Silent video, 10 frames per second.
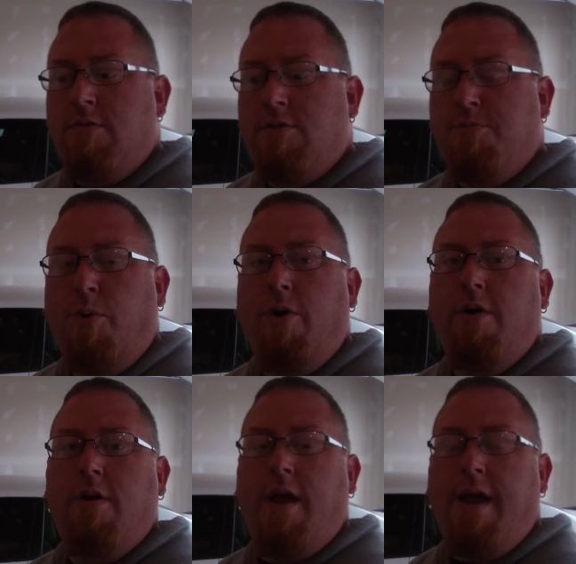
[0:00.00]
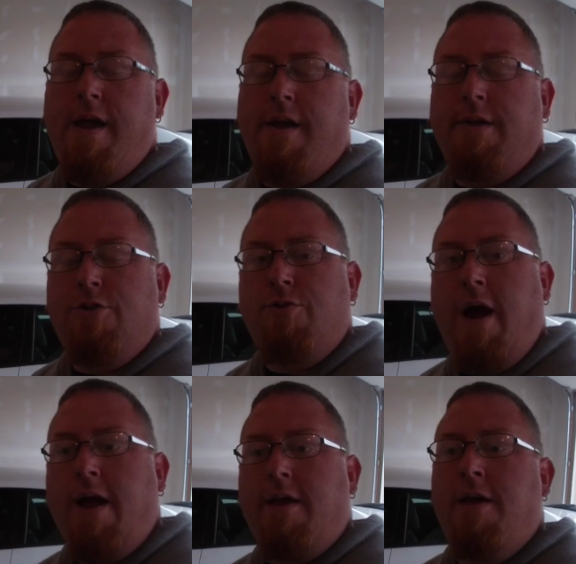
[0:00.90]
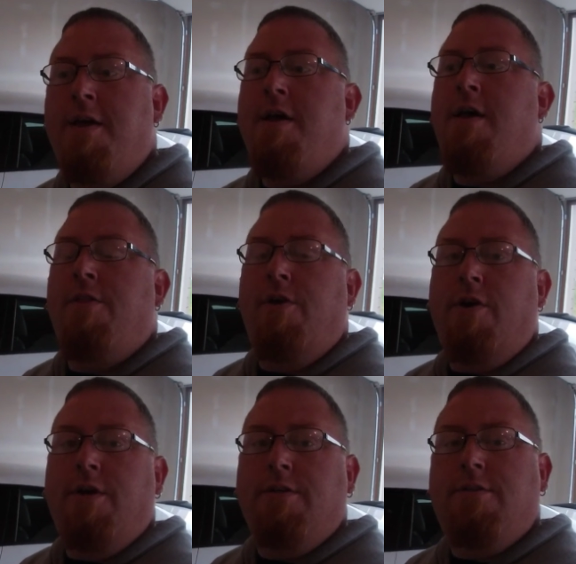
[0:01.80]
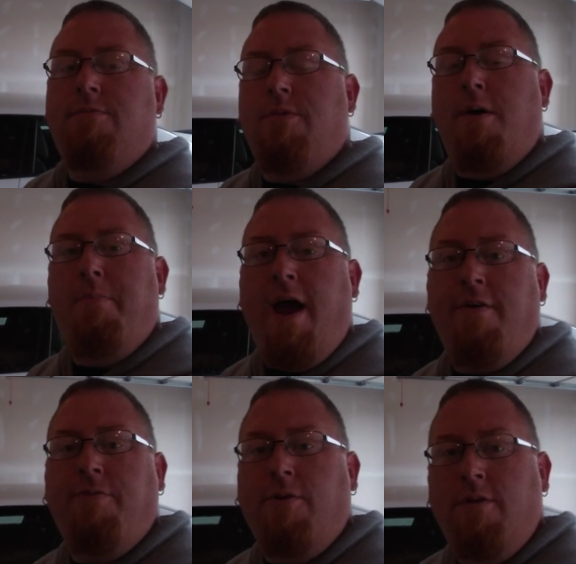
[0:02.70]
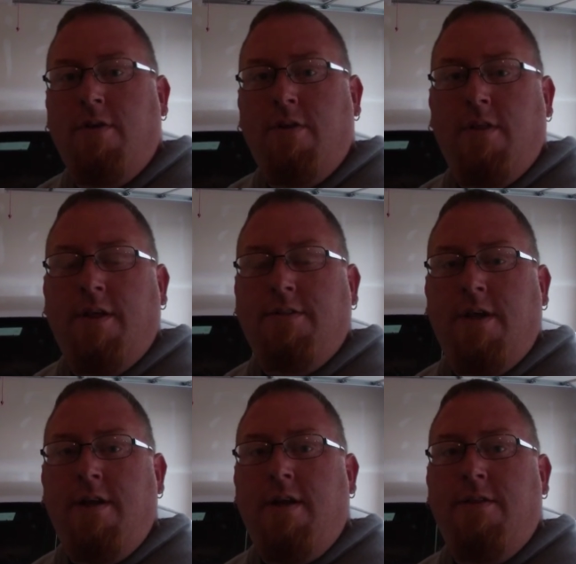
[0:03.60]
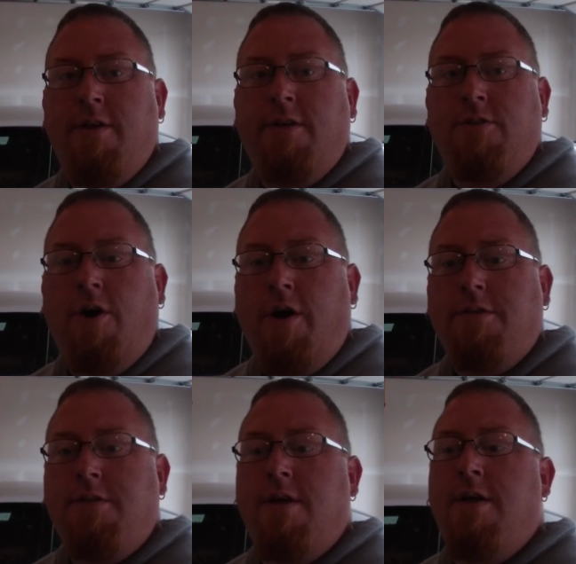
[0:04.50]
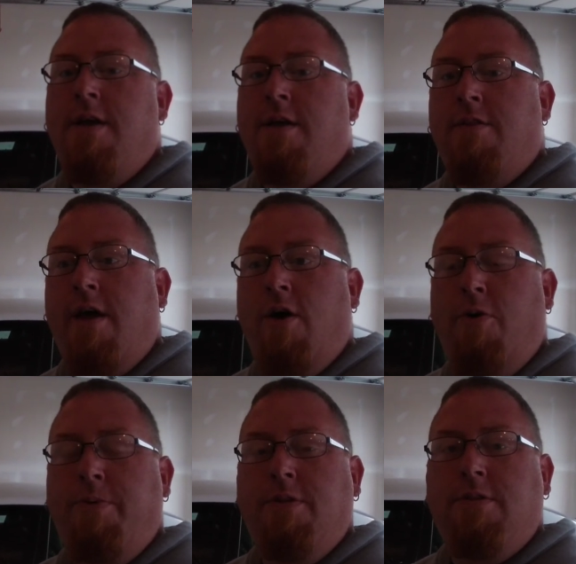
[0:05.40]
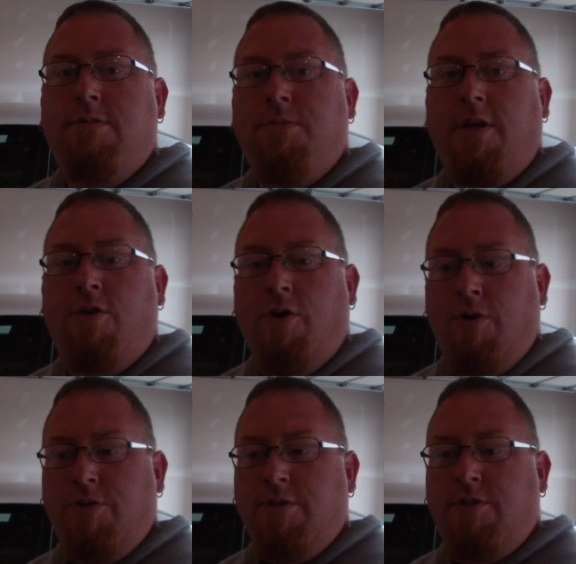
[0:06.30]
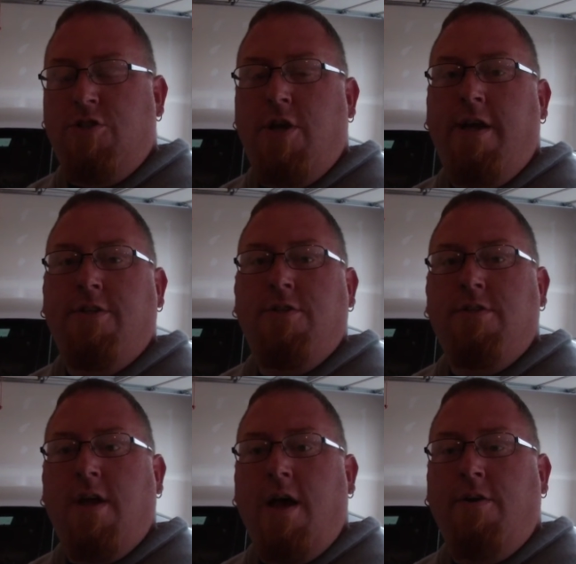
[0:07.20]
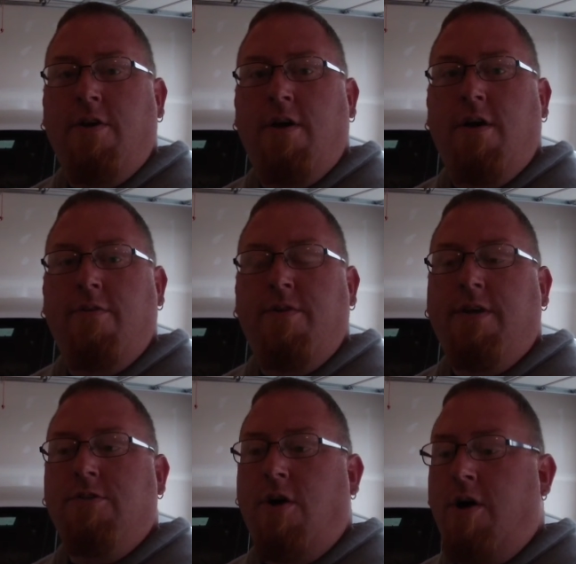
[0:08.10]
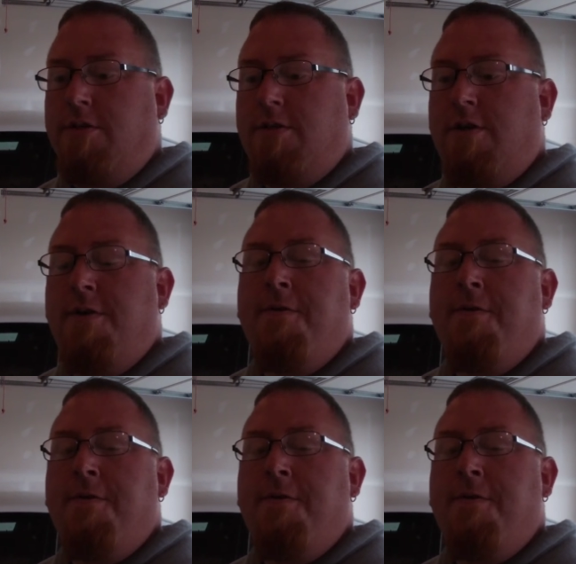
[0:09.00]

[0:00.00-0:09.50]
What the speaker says: sport, and track, there is a baffle that's in the exhaust that opens and closes to change the sound of the exhaust